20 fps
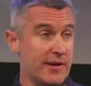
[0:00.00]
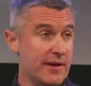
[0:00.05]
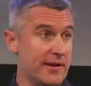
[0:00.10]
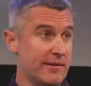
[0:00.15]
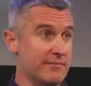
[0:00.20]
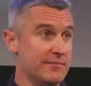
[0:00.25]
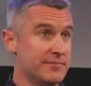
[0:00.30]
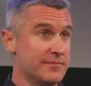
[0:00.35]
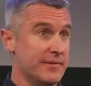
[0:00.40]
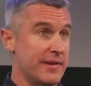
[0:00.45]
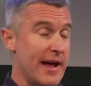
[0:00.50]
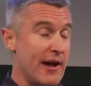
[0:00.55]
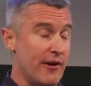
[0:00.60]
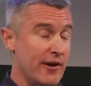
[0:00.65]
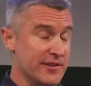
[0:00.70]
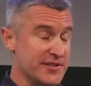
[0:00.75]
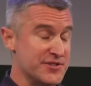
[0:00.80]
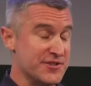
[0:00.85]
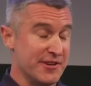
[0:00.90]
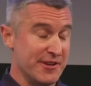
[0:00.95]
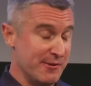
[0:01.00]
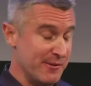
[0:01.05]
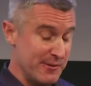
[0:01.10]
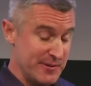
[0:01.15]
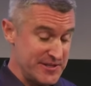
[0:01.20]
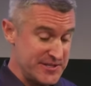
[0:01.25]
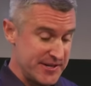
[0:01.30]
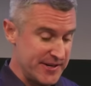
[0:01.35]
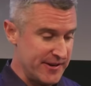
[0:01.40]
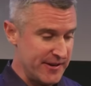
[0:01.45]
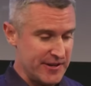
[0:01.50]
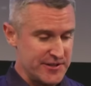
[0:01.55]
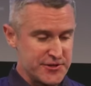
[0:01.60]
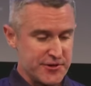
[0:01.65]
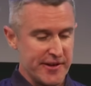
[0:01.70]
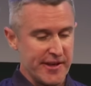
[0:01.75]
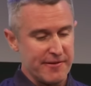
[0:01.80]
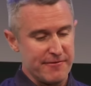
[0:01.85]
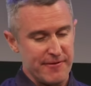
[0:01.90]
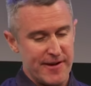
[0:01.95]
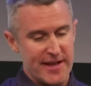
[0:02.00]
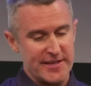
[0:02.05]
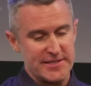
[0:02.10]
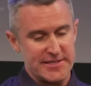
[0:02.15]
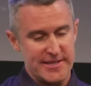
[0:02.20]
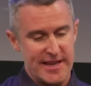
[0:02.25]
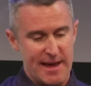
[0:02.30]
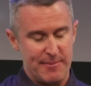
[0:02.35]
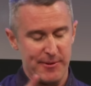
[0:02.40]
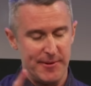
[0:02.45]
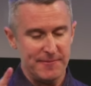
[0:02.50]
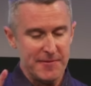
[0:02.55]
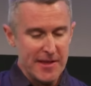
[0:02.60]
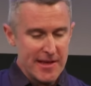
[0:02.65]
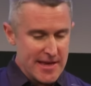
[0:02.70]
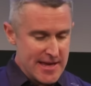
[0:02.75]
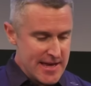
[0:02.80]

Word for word: Uh, Australia, where we started. Australia, France, Napa.